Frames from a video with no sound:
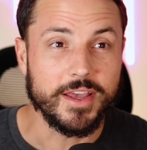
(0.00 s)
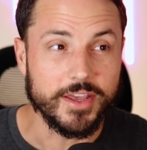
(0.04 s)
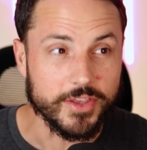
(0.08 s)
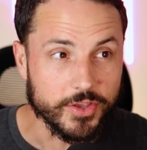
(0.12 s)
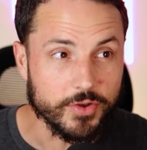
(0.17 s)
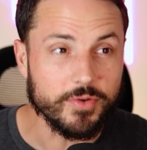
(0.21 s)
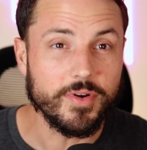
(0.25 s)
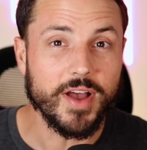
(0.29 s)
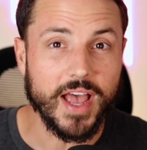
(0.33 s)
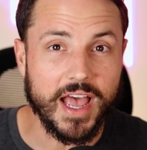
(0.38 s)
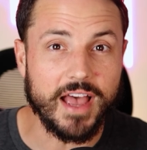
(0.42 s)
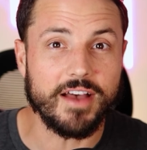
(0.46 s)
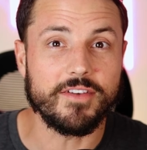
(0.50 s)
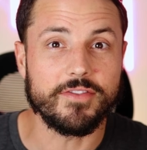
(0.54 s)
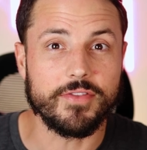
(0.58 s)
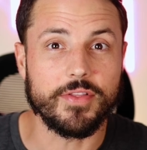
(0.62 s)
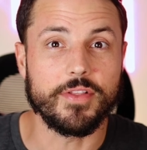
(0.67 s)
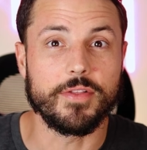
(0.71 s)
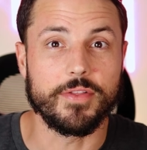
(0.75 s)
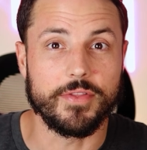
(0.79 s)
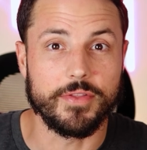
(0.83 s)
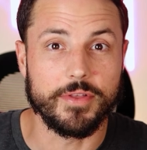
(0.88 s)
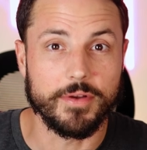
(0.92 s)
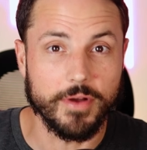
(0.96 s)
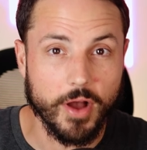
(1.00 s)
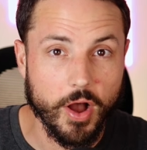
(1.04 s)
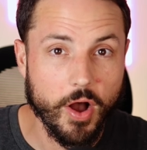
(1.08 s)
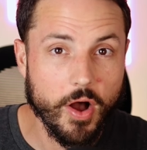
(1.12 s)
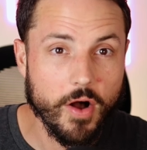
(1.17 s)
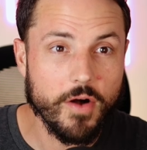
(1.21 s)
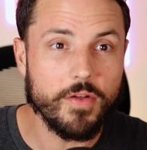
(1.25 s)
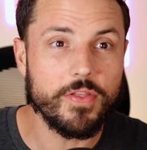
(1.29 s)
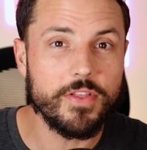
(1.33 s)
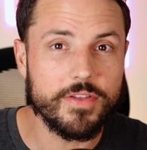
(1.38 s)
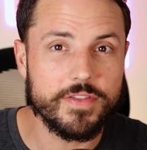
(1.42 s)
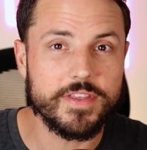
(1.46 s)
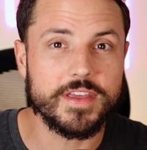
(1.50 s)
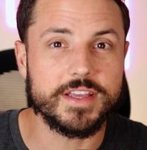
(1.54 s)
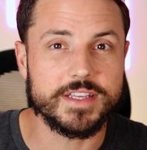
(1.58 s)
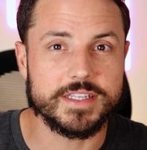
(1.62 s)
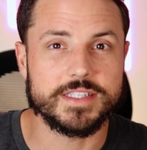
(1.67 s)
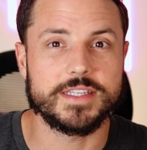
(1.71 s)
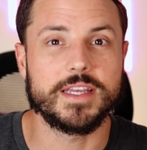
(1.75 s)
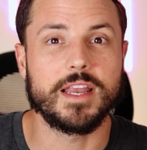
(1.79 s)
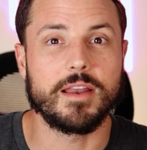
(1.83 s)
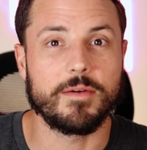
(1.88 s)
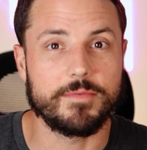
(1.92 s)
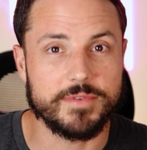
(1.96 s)
you'll have all the
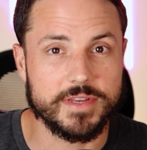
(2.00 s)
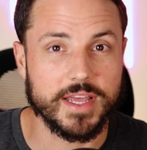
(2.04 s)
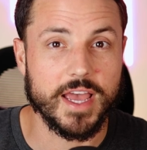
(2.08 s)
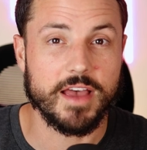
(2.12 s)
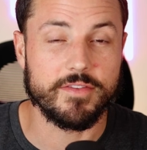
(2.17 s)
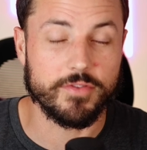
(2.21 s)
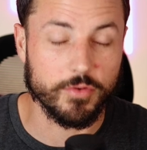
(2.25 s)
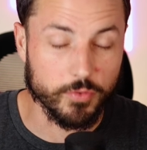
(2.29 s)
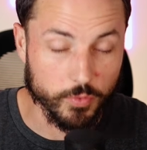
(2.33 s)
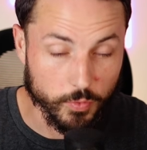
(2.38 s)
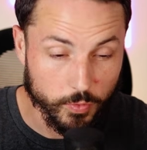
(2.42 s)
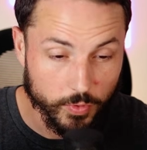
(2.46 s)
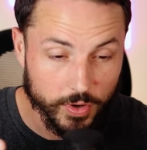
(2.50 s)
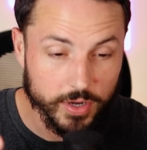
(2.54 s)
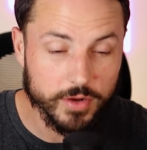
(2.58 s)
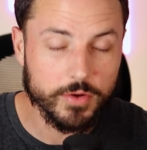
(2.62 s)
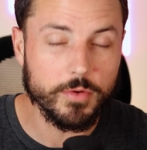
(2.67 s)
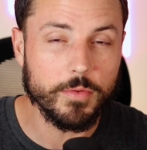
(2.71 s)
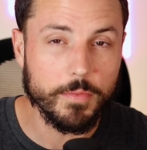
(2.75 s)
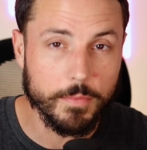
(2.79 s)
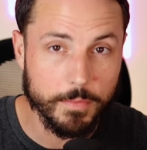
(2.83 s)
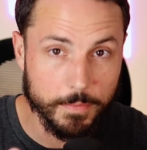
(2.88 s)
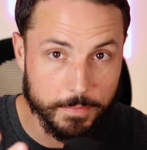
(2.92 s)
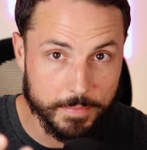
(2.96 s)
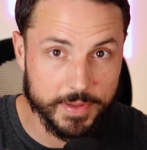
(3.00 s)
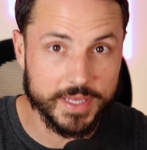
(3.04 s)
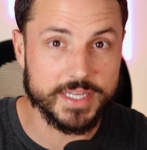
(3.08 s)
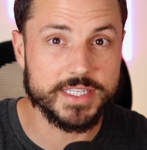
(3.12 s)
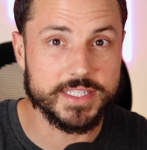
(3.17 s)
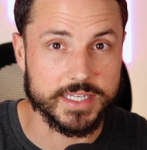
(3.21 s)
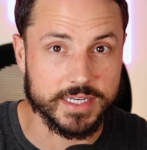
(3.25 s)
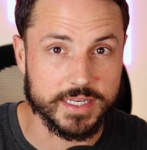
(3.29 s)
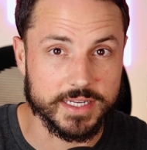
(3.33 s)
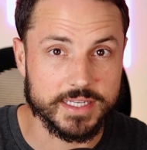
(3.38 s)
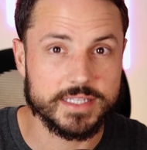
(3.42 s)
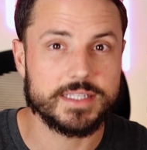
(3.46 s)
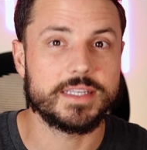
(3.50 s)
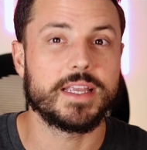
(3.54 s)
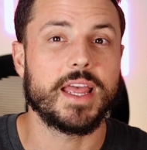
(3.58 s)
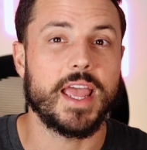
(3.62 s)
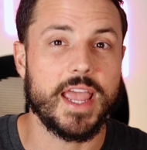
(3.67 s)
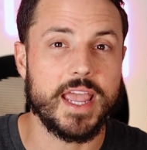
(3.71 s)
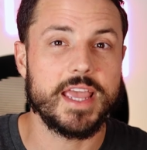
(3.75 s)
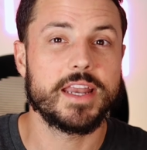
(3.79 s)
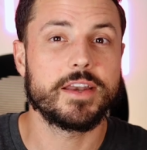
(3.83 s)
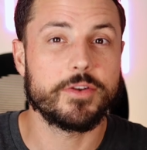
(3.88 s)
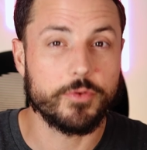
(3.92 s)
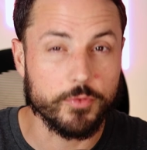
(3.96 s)
things set up to have a real business
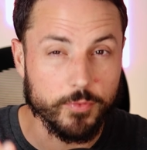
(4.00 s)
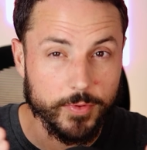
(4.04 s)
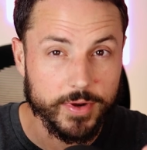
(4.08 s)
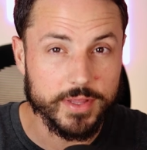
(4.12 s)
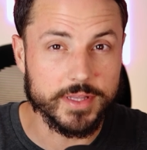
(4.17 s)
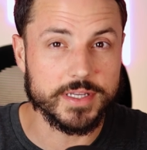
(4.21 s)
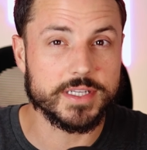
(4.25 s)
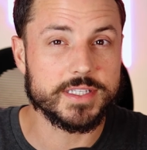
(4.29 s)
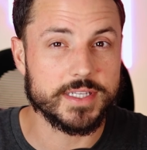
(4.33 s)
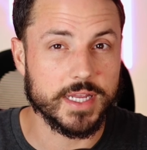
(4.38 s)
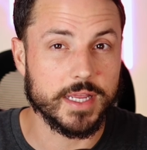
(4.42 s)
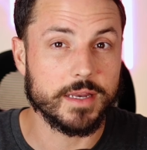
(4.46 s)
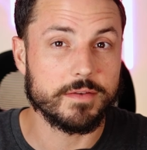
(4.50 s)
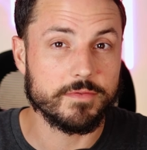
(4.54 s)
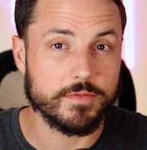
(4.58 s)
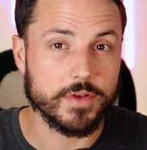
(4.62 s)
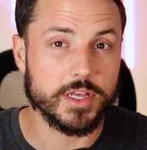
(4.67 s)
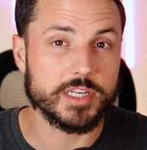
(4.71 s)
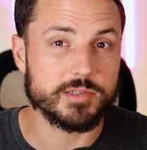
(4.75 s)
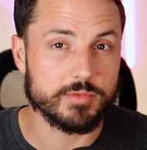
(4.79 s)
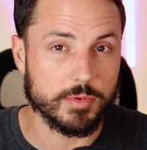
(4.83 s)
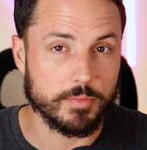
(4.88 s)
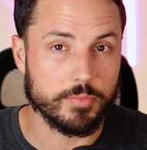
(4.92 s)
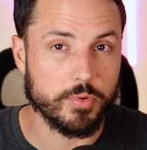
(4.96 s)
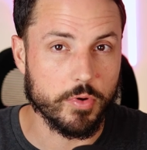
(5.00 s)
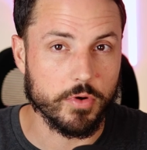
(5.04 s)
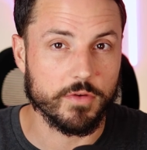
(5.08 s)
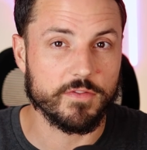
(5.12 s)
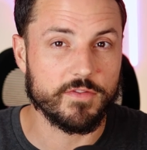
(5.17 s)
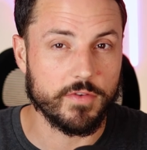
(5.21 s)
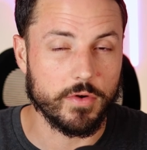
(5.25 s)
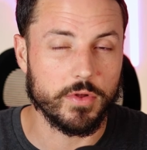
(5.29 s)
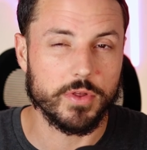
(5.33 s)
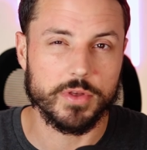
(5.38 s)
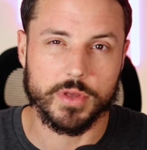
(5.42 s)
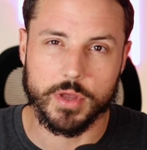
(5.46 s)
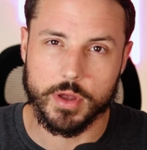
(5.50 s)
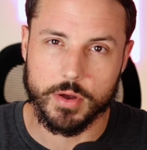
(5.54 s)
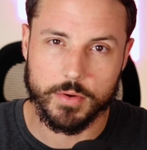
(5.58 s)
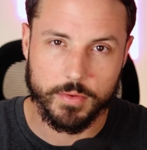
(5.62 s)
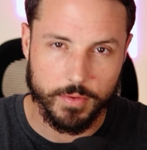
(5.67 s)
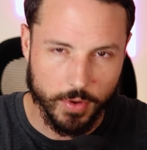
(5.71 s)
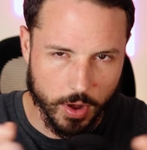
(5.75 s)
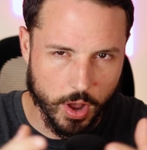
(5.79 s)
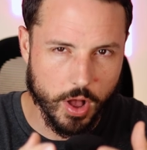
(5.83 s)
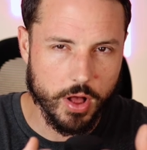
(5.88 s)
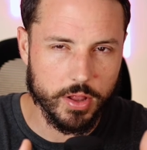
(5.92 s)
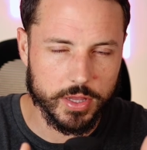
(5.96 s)
and a real estate investment
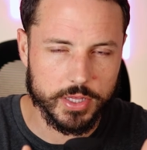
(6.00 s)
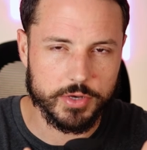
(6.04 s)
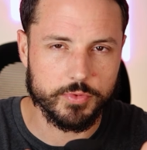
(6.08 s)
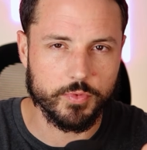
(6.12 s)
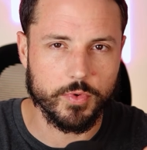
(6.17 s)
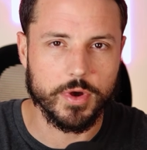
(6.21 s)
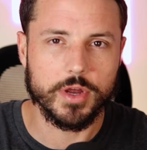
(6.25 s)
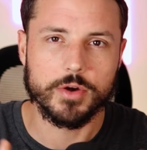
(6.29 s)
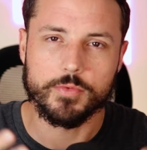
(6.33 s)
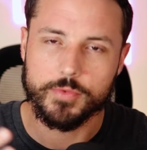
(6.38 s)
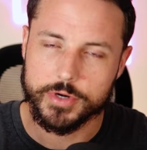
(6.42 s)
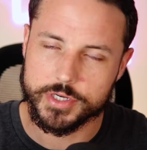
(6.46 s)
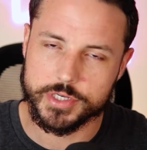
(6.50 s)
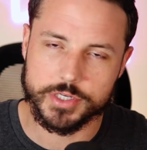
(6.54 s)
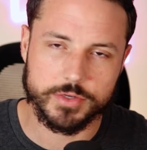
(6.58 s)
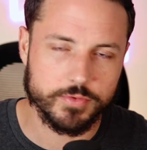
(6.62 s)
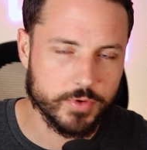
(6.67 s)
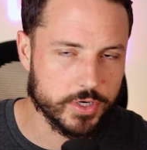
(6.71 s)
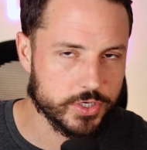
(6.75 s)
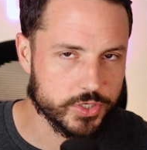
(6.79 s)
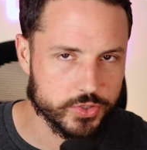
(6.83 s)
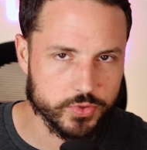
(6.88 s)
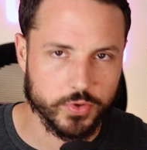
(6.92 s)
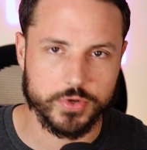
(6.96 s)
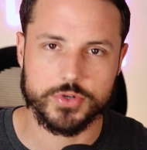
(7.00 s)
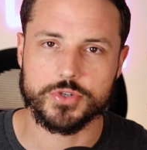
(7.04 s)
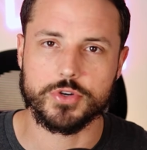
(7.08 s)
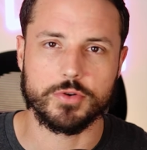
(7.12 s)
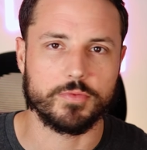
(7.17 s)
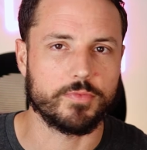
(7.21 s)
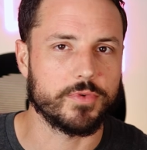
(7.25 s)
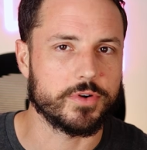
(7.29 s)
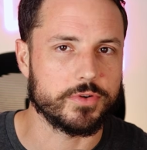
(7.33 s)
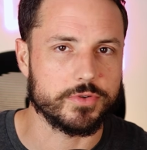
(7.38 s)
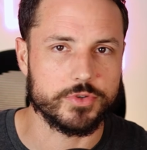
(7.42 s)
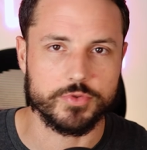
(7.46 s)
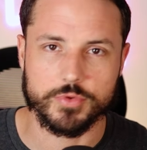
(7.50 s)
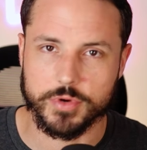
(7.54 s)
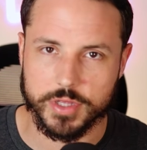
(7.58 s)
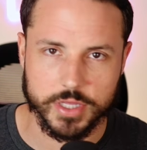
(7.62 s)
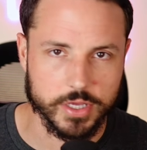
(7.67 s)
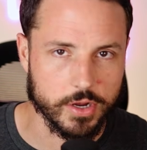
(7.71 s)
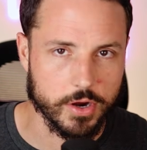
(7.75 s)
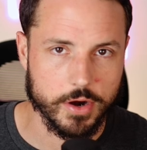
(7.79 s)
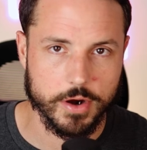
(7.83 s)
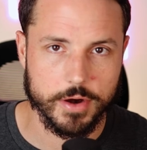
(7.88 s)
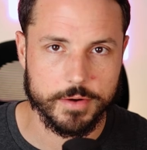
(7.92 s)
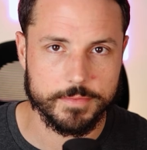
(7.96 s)
portfolio all in one, which is what short-term rentals
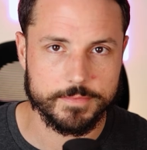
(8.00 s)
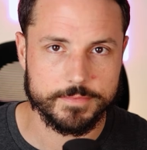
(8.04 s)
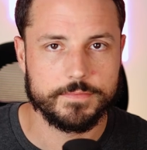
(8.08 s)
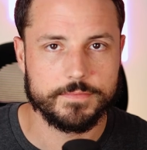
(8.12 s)
really are.